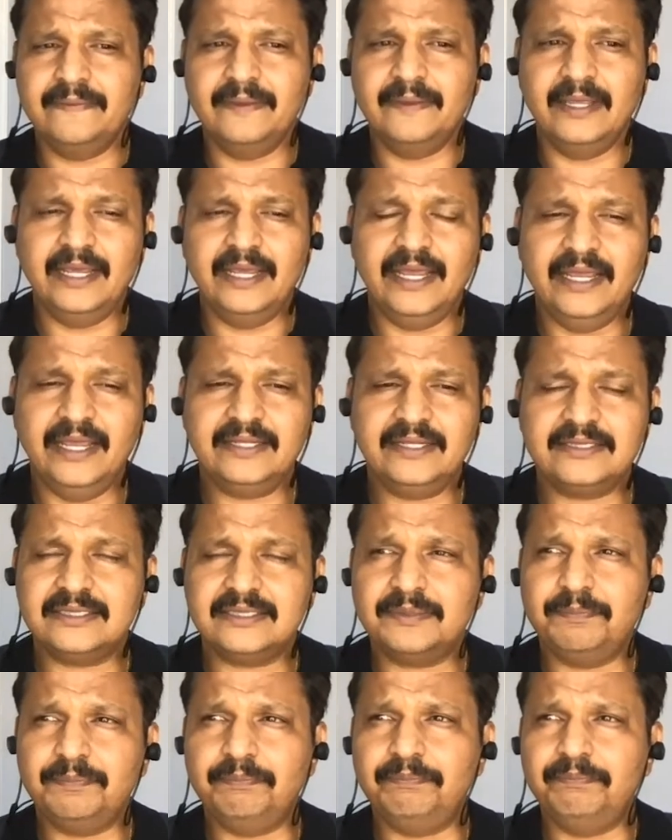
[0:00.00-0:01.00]

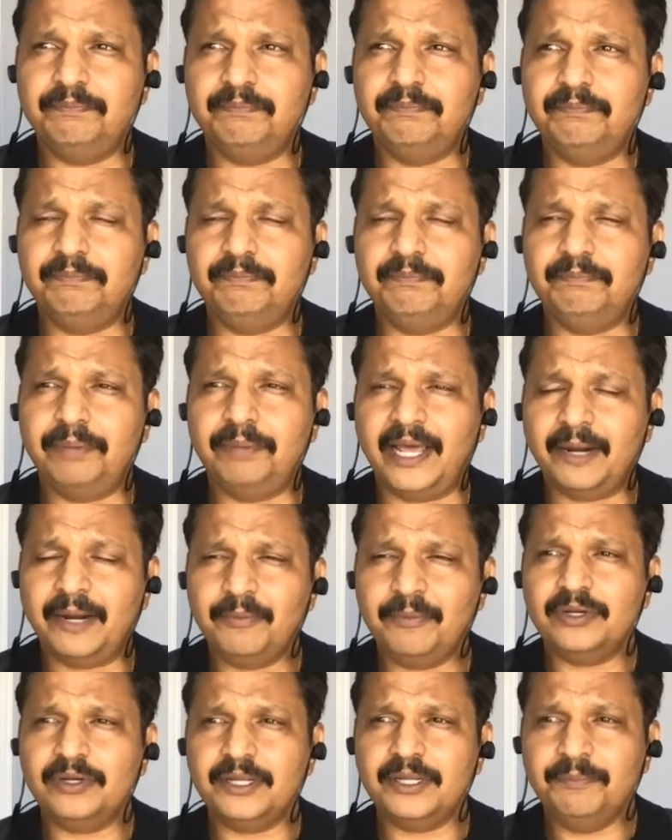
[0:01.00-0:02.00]
It's
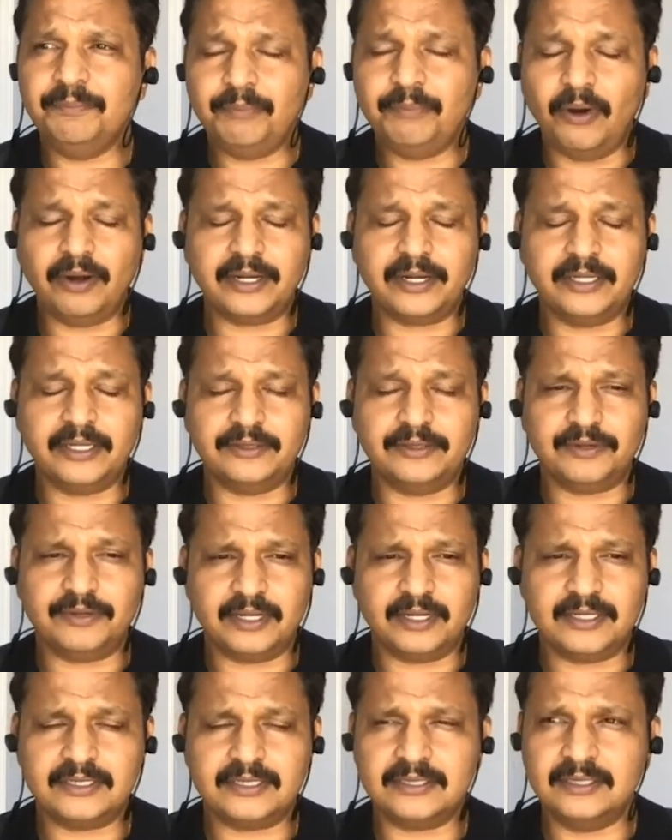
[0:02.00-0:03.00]
paramount important for
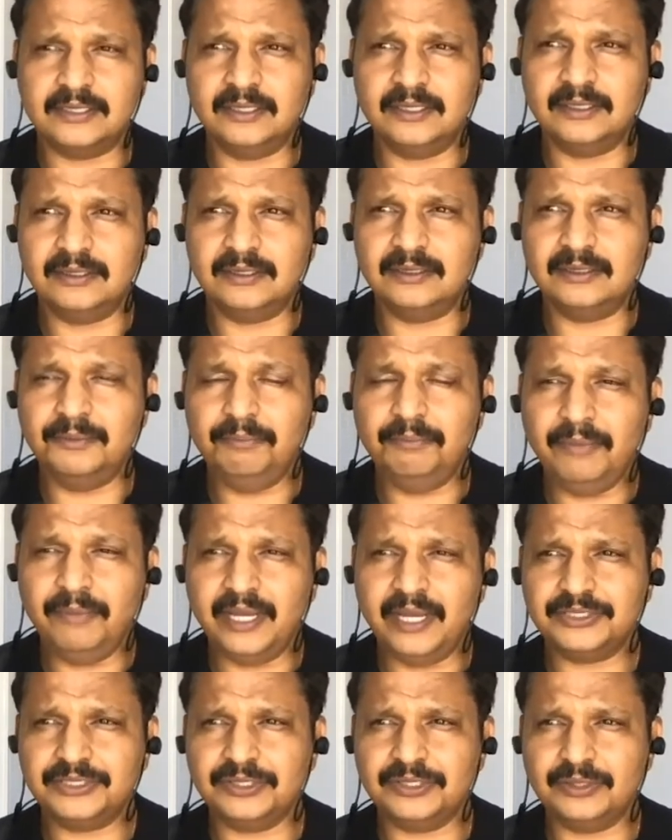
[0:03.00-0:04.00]
us to
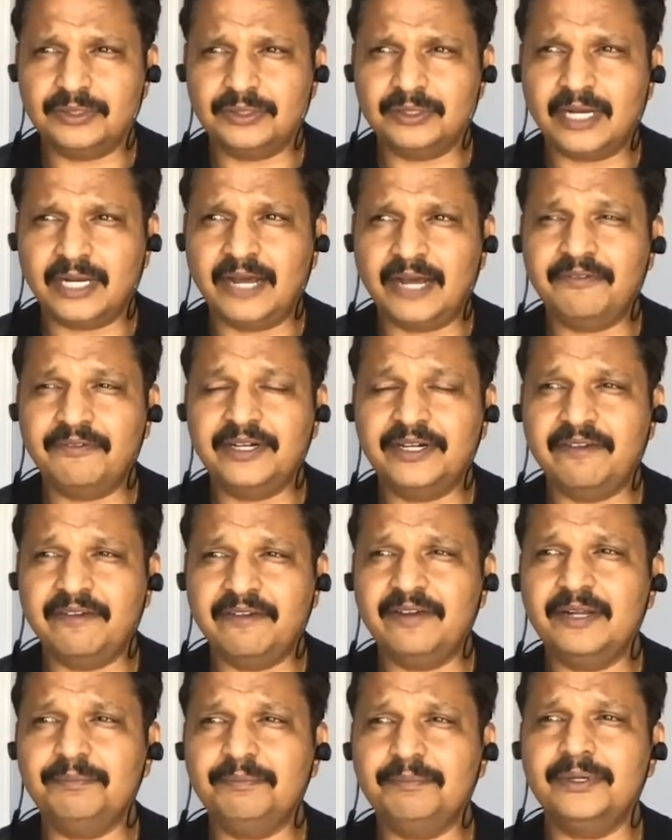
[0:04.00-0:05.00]
make sure our
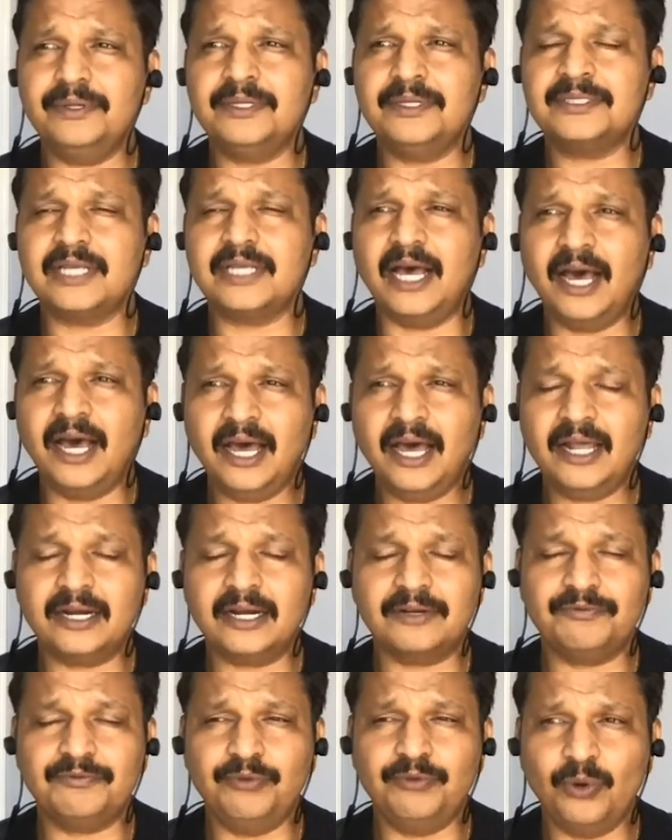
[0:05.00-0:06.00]
developers
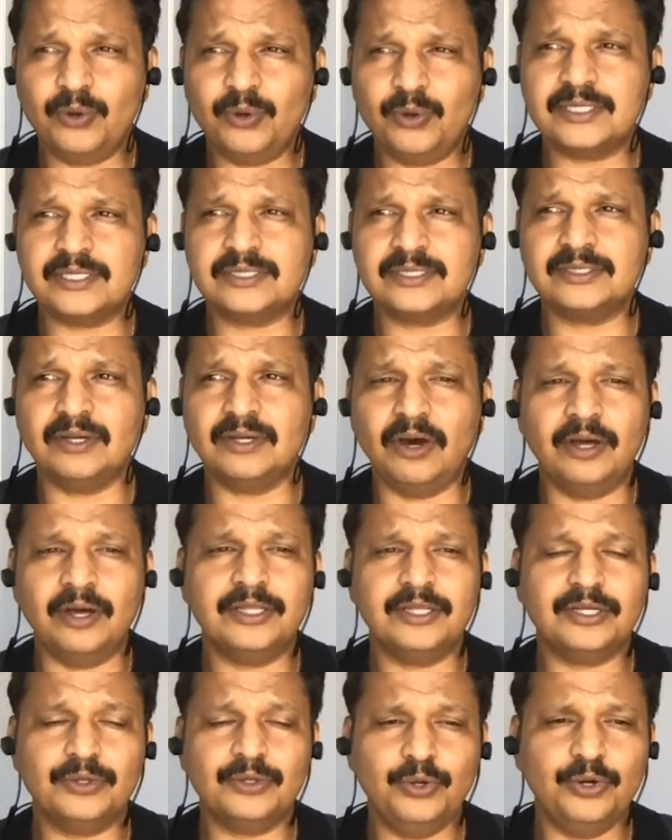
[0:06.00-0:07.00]
are focused on
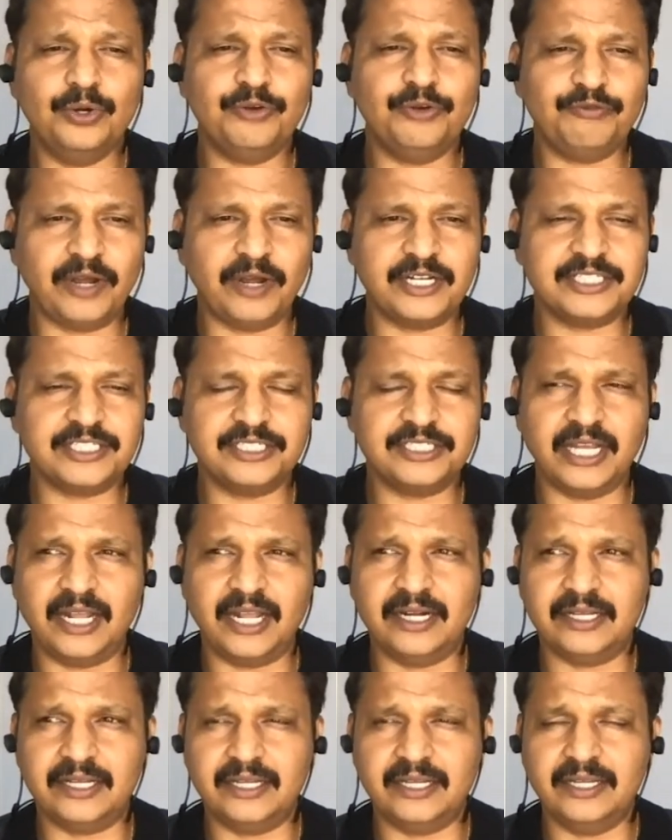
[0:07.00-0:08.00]
the core
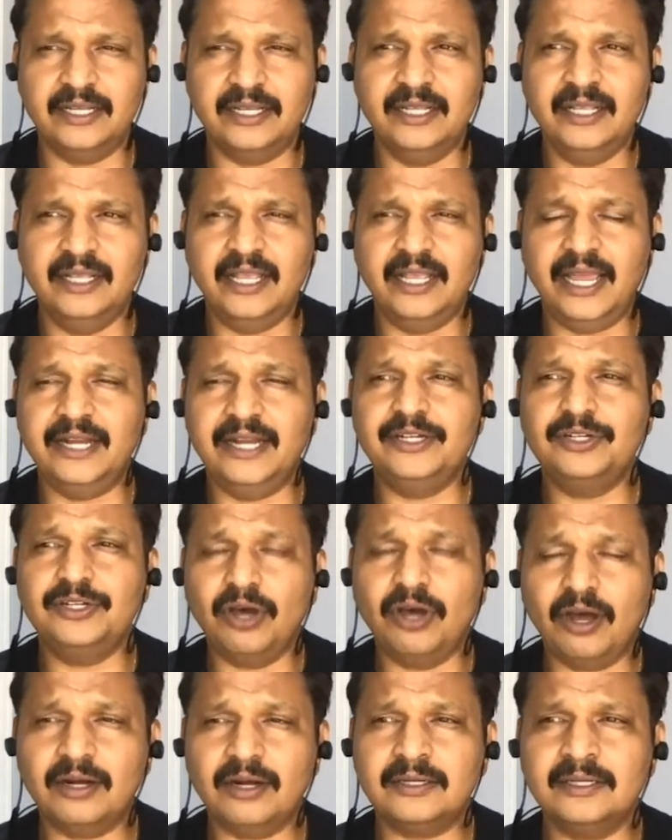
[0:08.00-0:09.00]
functionality and
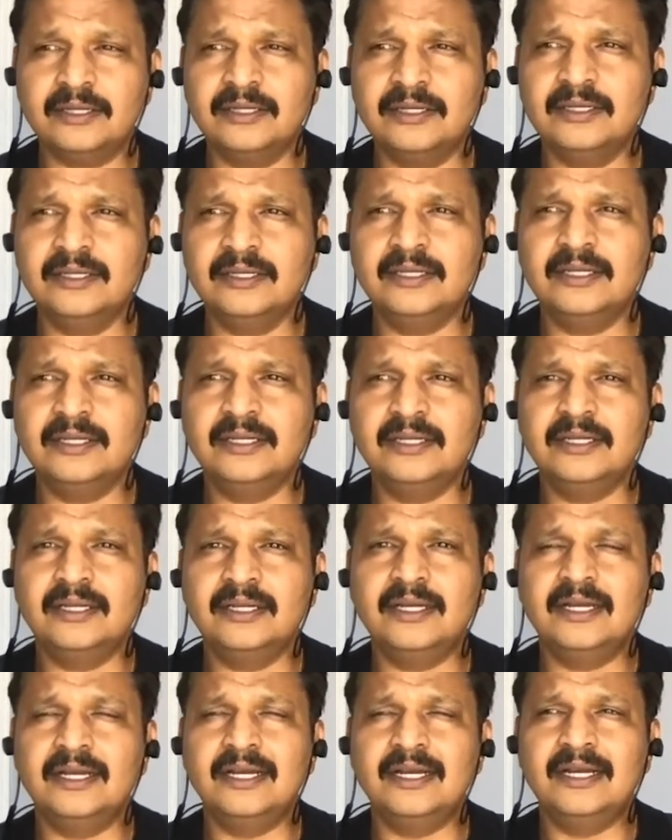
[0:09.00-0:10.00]
not
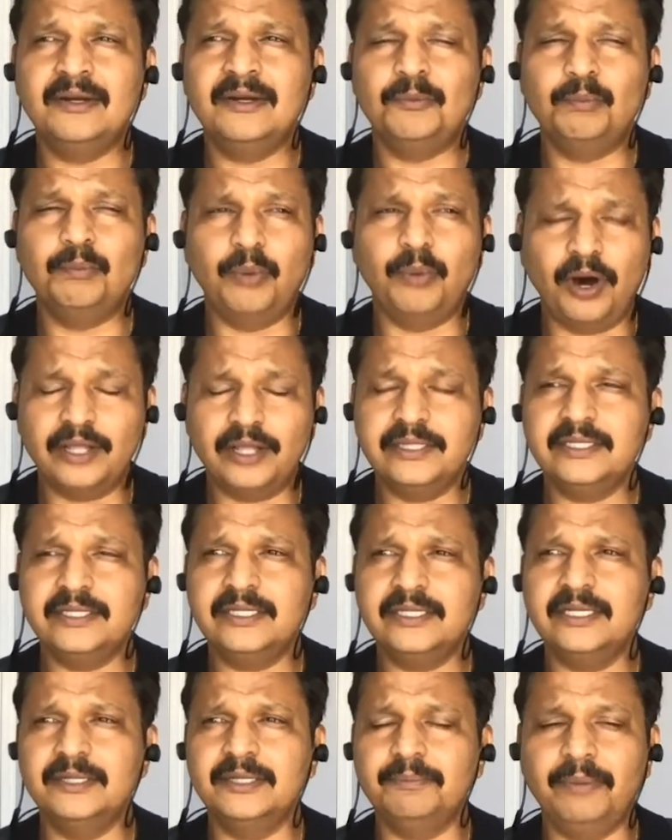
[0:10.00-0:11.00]

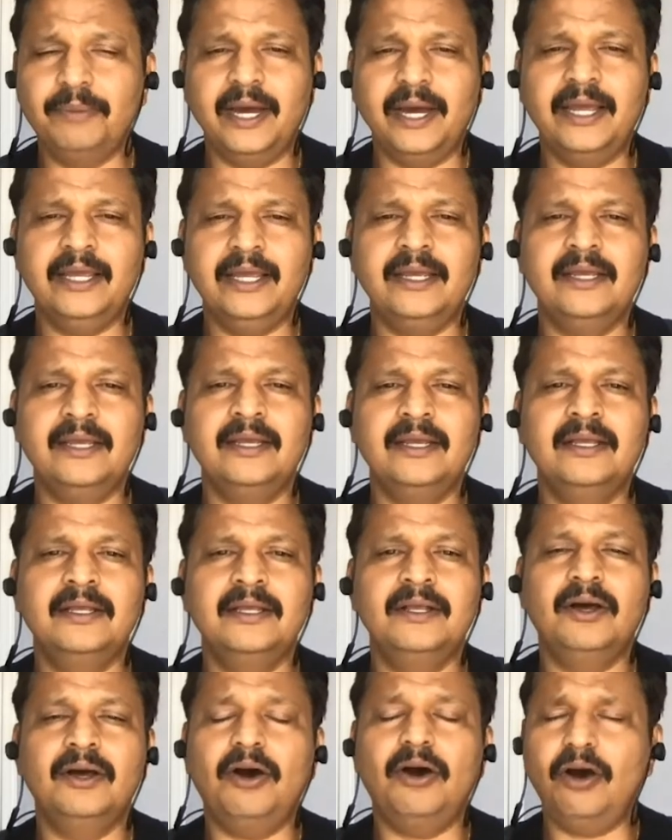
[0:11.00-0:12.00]
bothered by
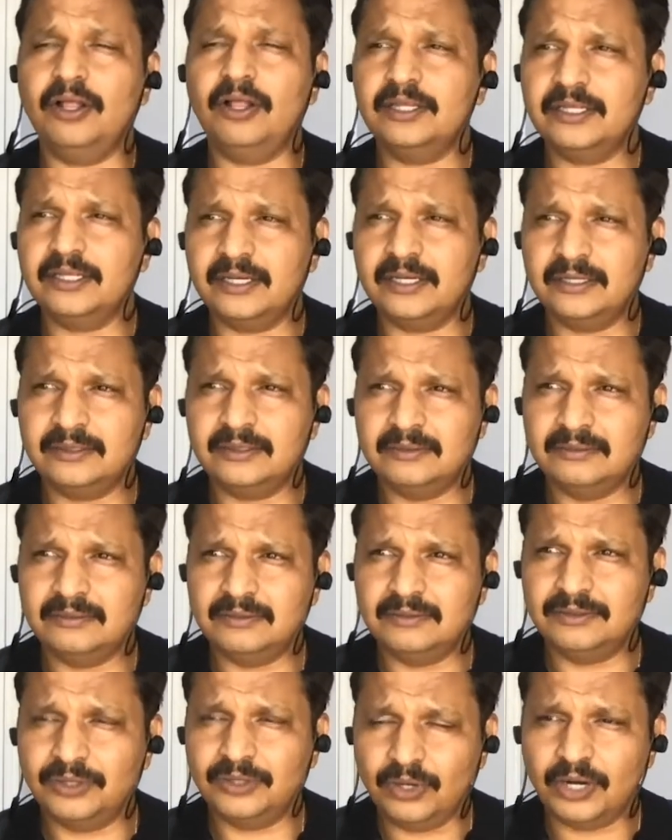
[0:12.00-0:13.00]
all the
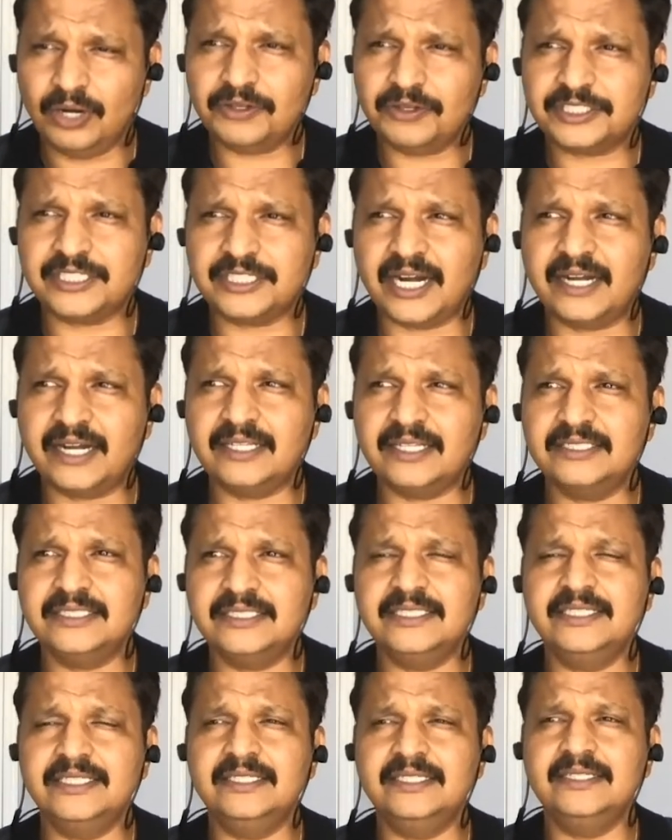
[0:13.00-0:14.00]
rollout
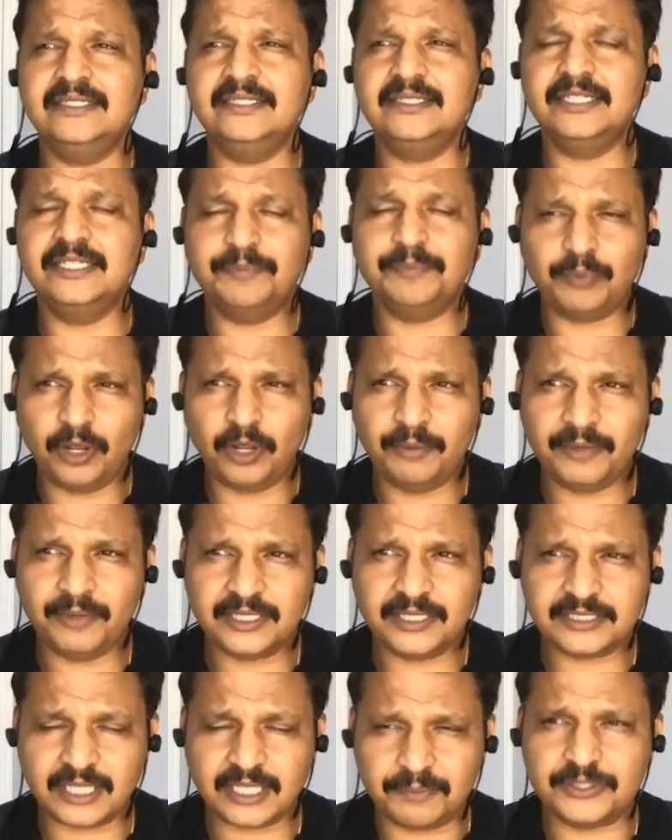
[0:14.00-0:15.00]
strategy, deployment
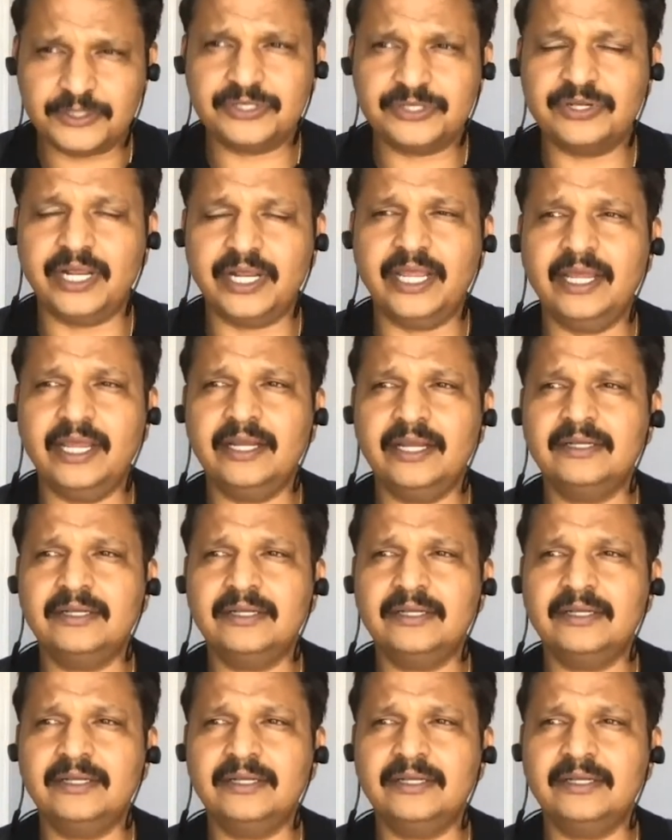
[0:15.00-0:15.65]
substrate,